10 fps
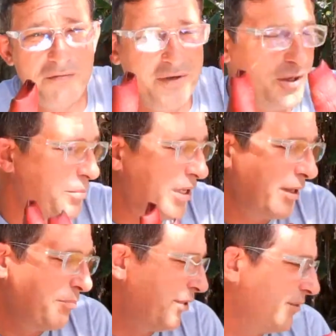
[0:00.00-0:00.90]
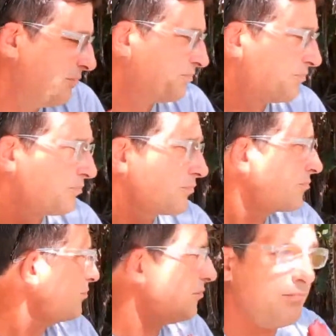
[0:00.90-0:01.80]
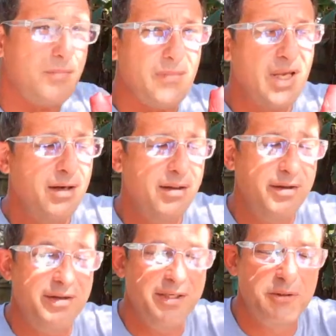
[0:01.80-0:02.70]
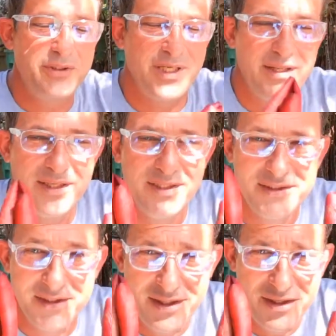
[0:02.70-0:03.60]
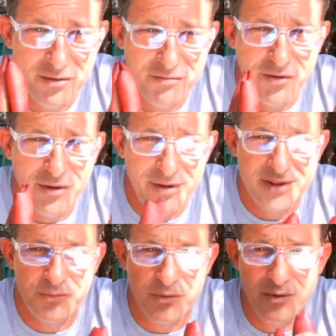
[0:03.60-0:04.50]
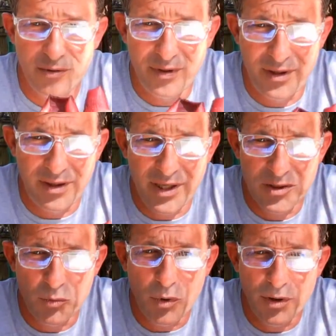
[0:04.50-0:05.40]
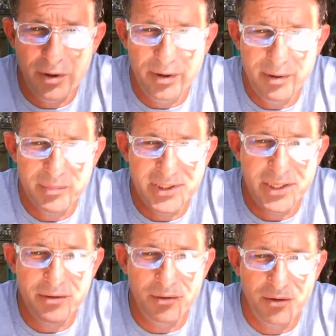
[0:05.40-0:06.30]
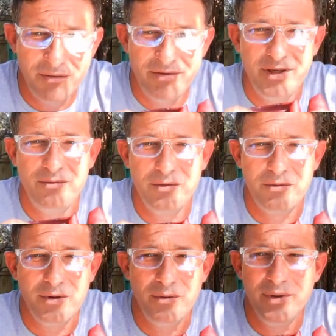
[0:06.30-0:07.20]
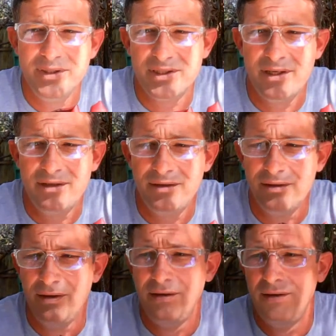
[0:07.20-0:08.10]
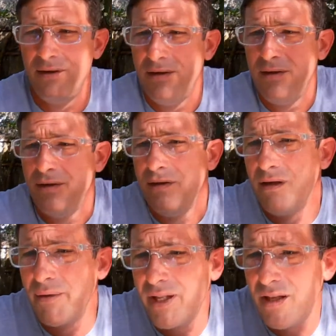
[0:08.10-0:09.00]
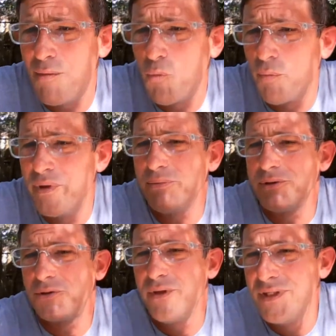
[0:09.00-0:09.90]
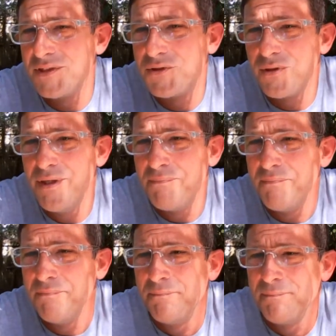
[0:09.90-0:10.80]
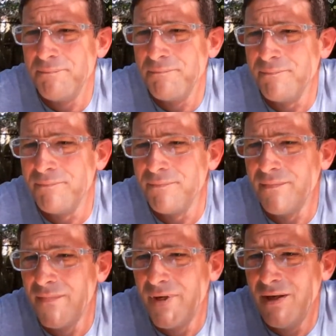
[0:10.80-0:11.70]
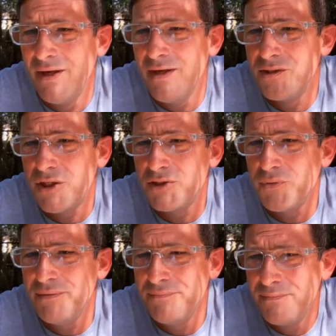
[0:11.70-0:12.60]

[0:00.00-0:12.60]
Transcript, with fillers: video about it, but the, the interesting thing is here in Florida, these will collect water and the mosquito larvae will grow inside here. Now we got a lot more people joining the stream. Hey, Joshua.